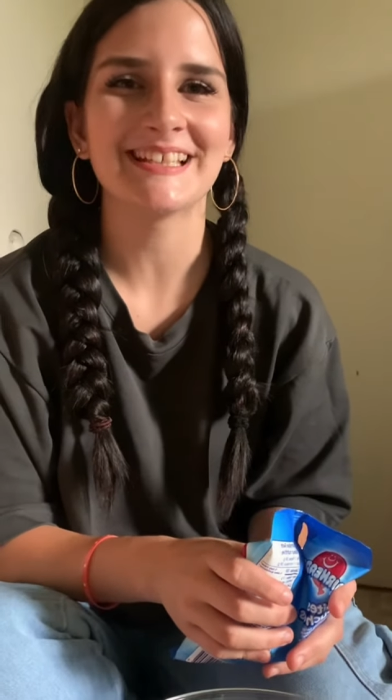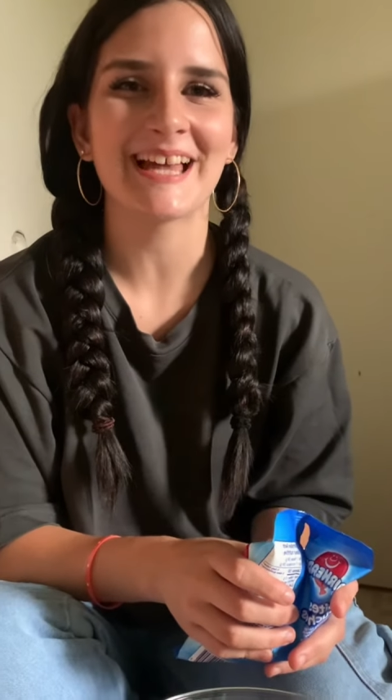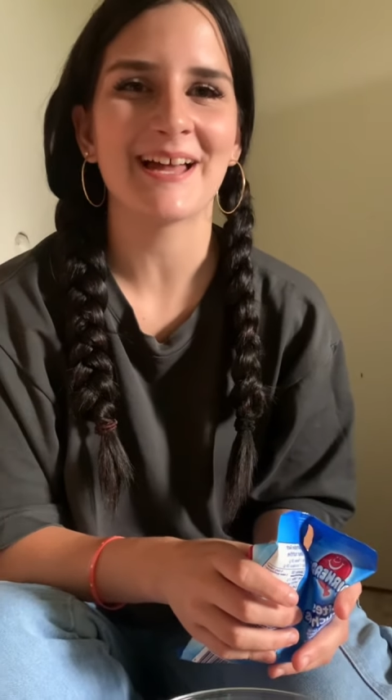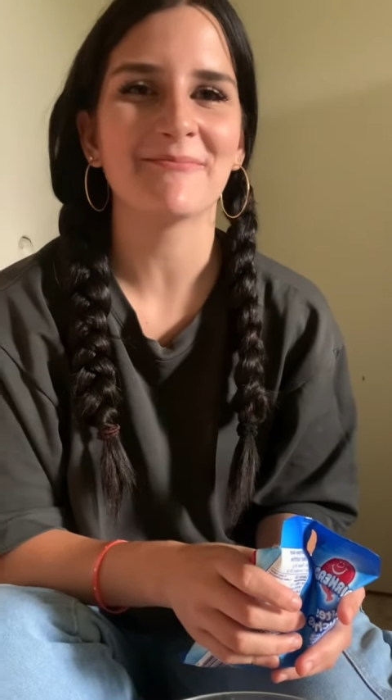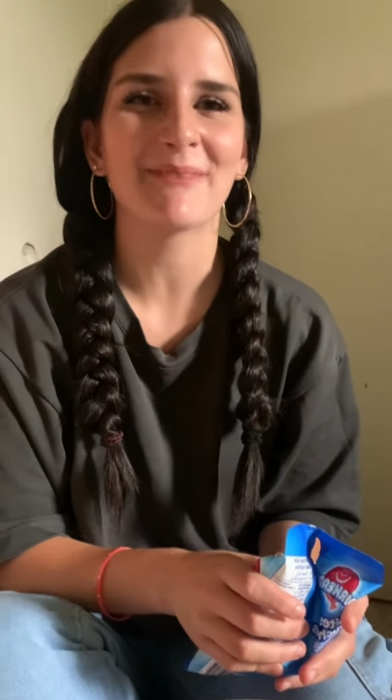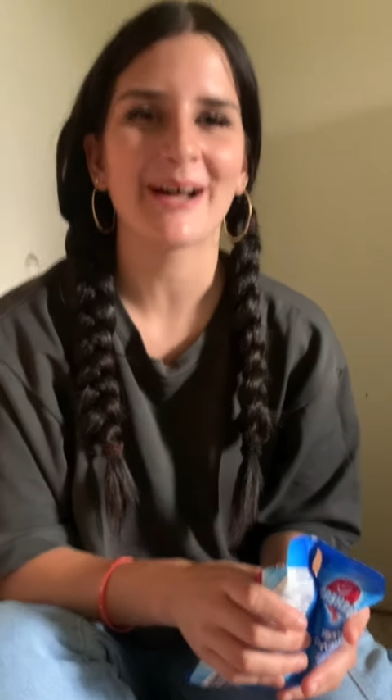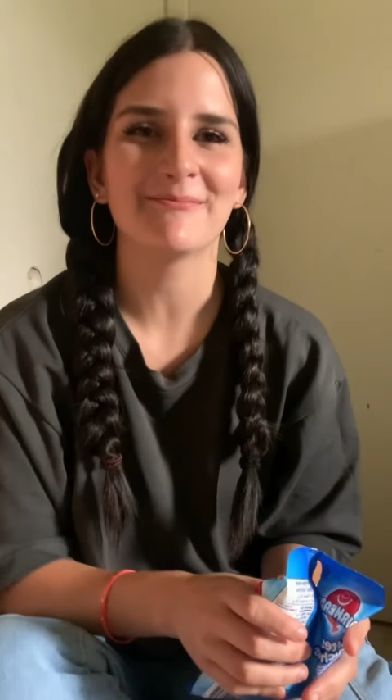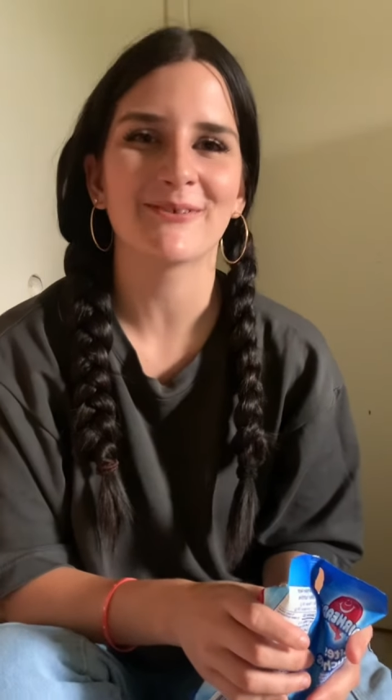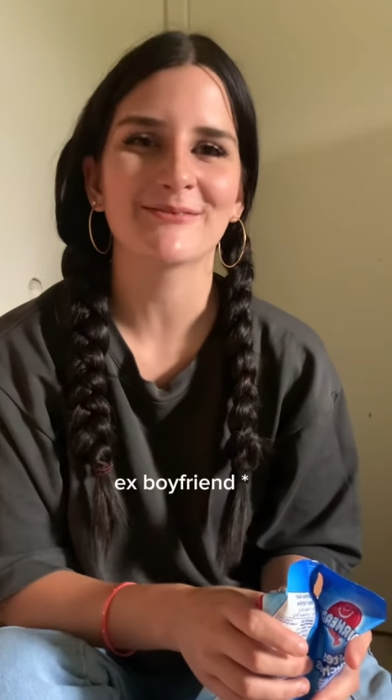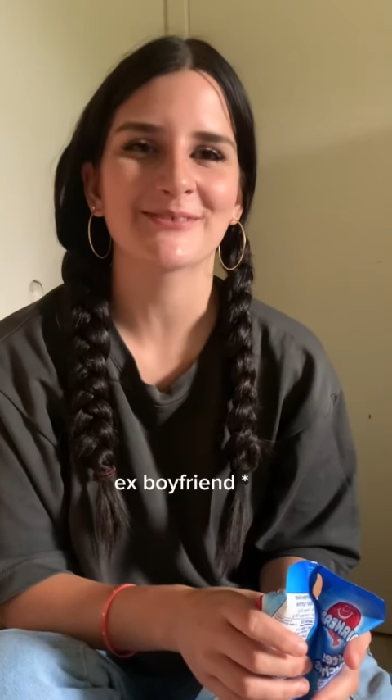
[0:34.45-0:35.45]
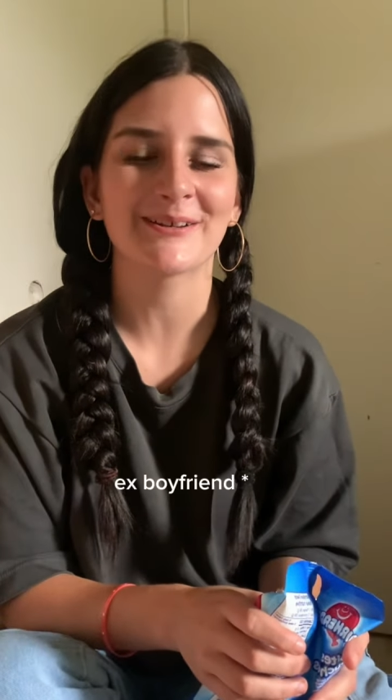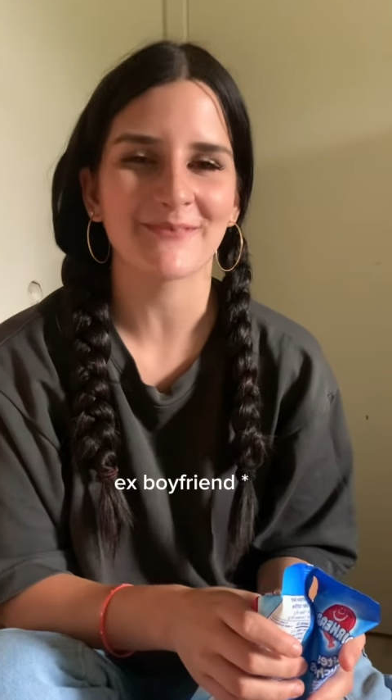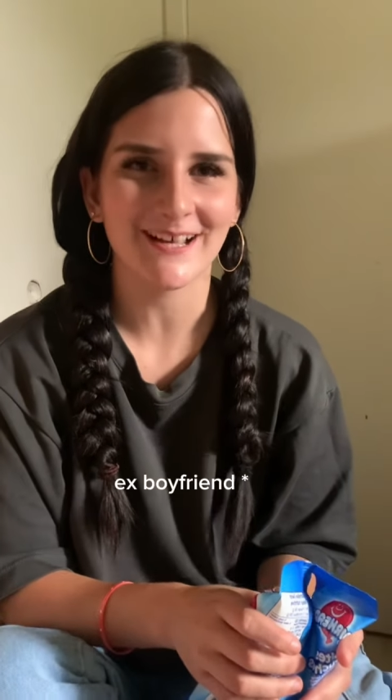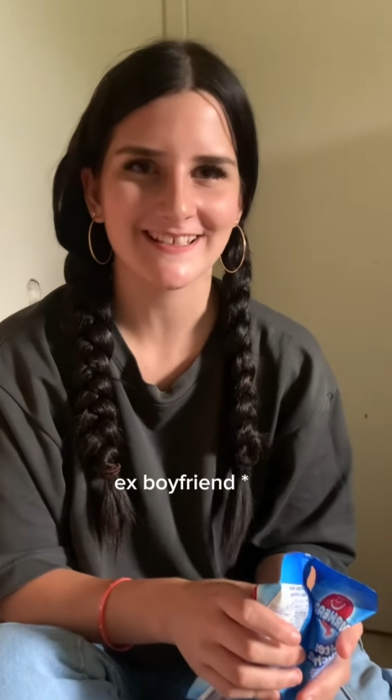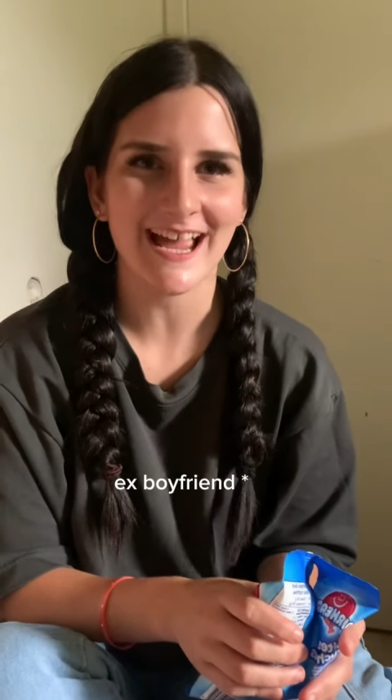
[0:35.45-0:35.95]
and my boyfriend
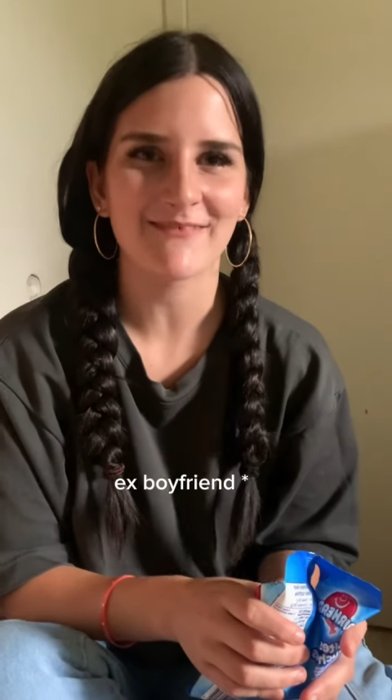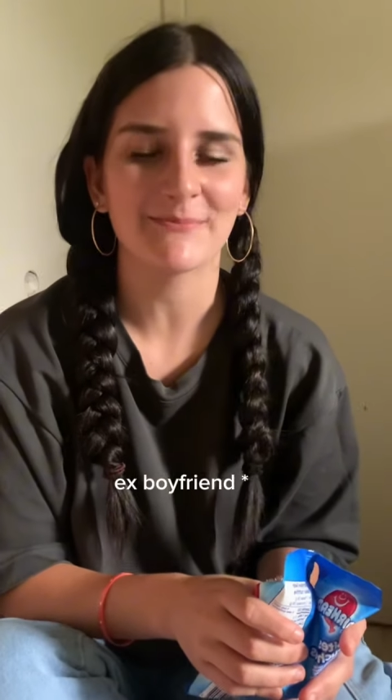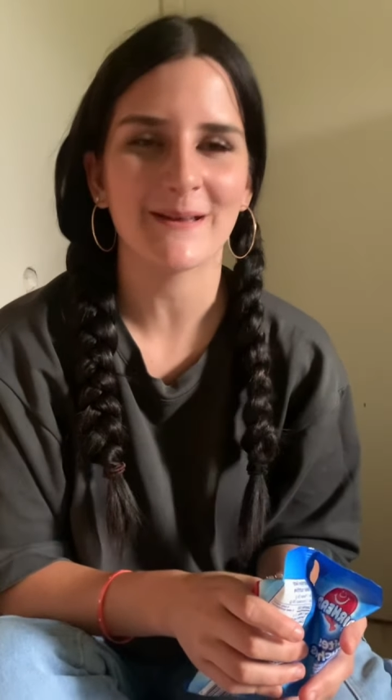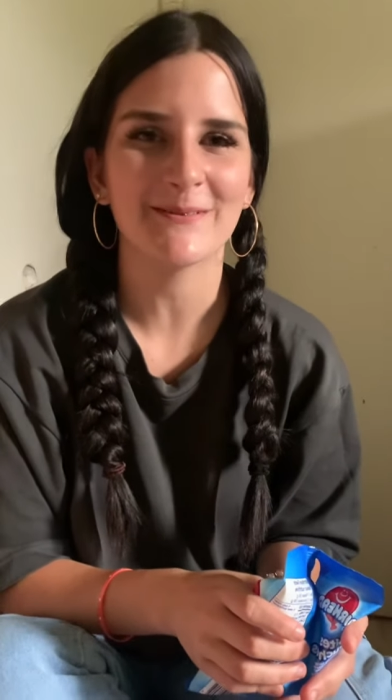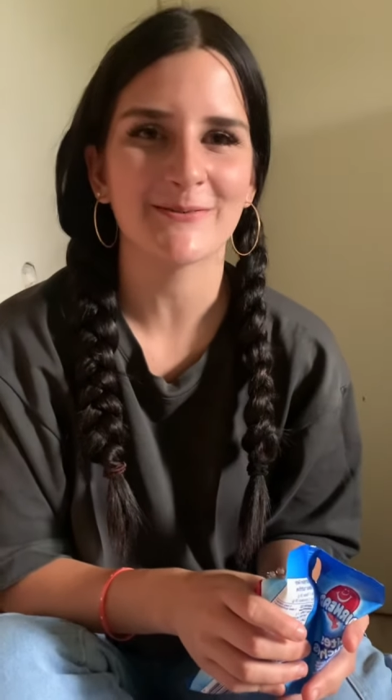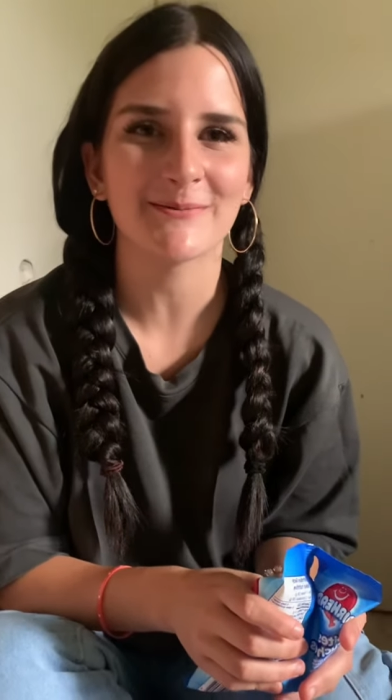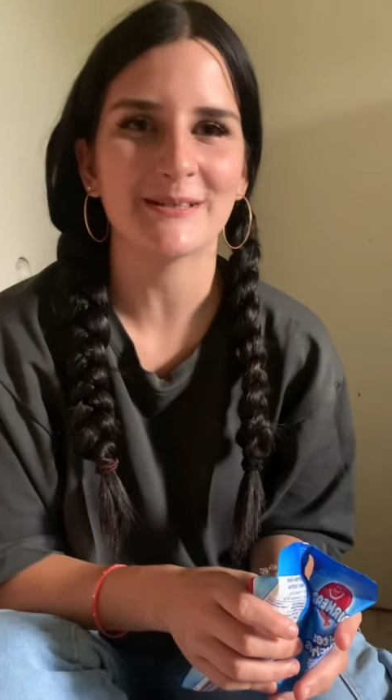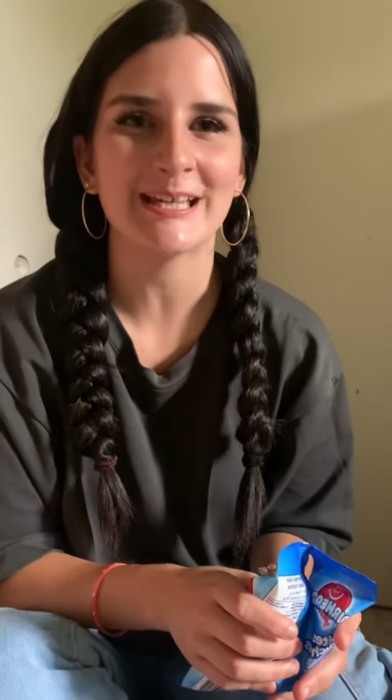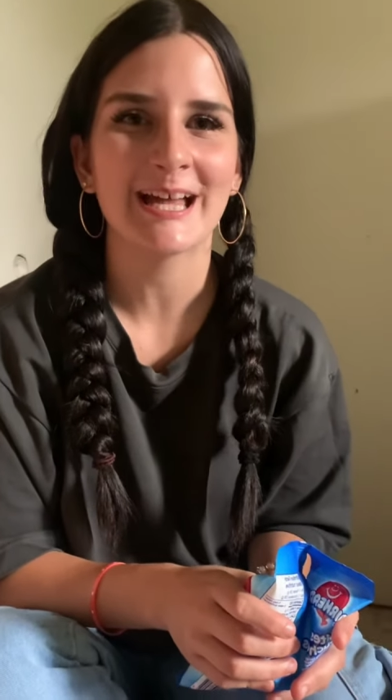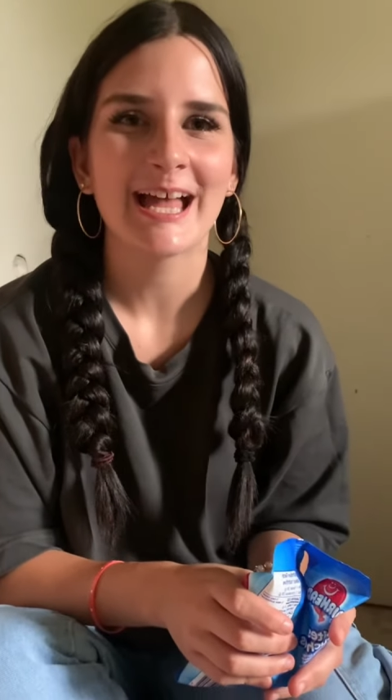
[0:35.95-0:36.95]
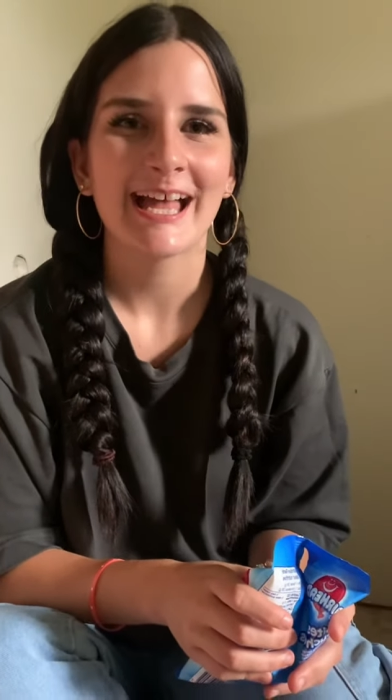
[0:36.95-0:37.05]
wanted to have a baby with me,